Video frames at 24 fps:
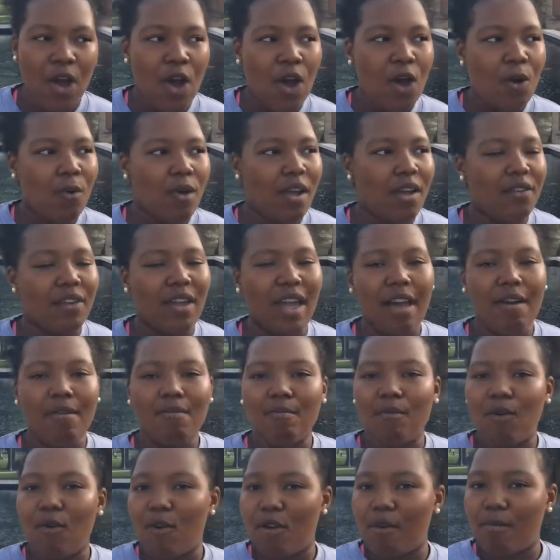Where if you
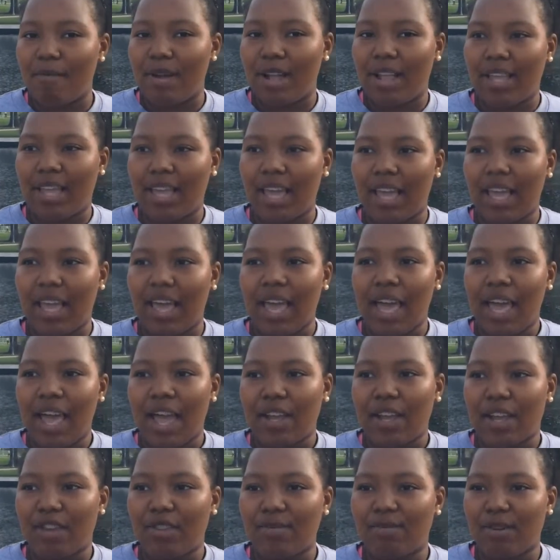have more money,
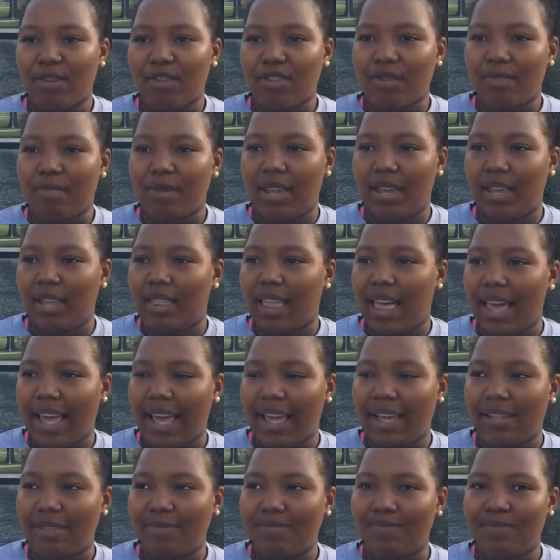you're supposed to be
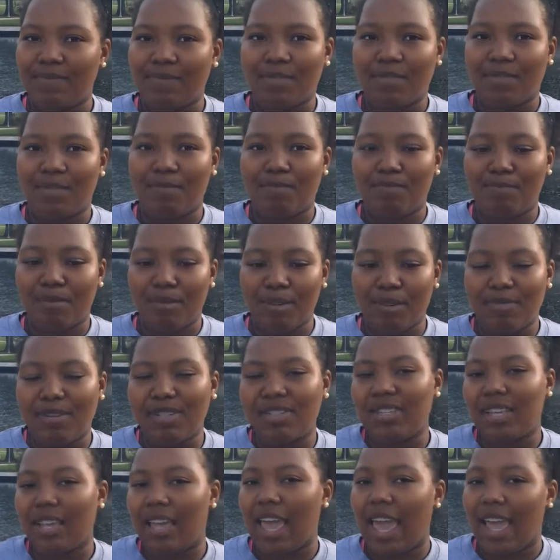like pretty
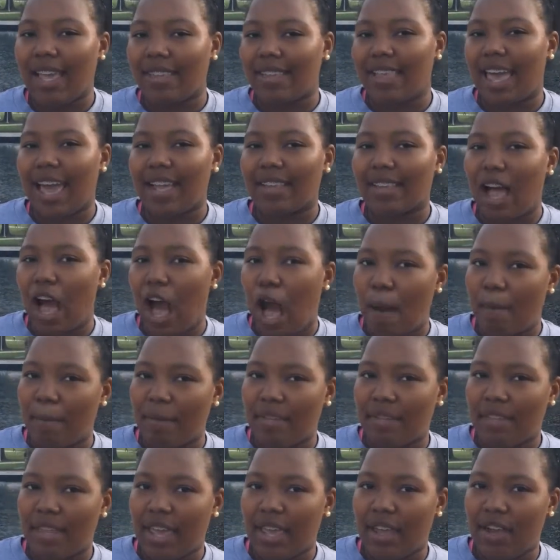much the exact
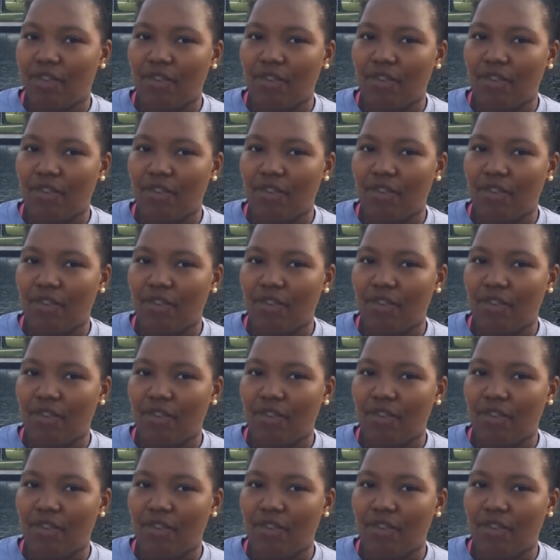opposite.